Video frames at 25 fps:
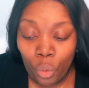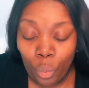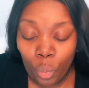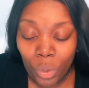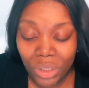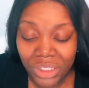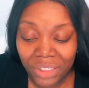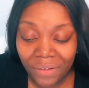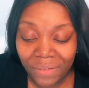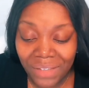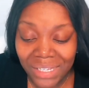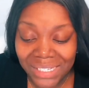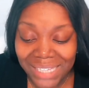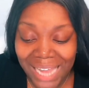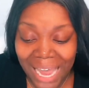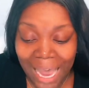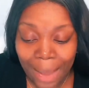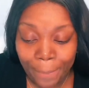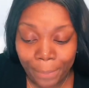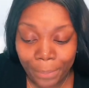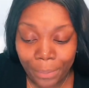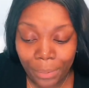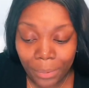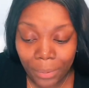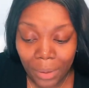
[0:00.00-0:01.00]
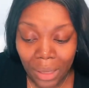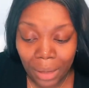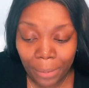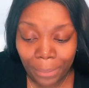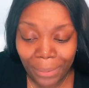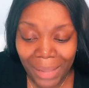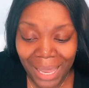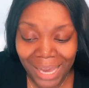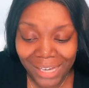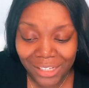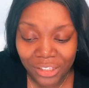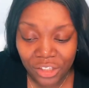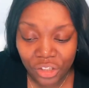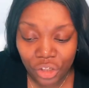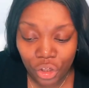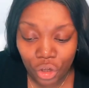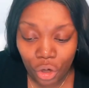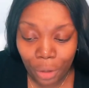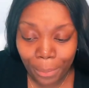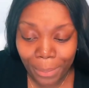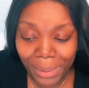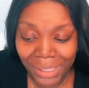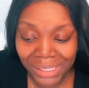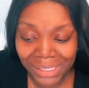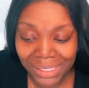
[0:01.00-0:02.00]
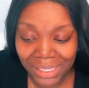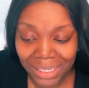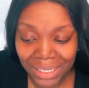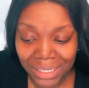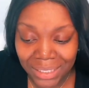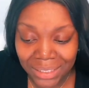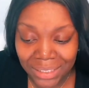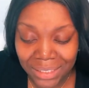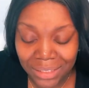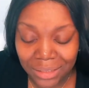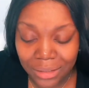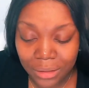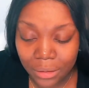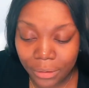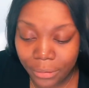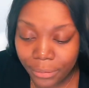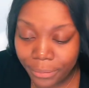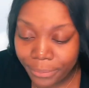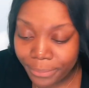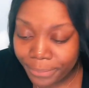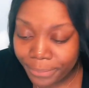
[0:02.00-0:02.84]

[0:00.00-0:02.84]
Which of these applies to your business?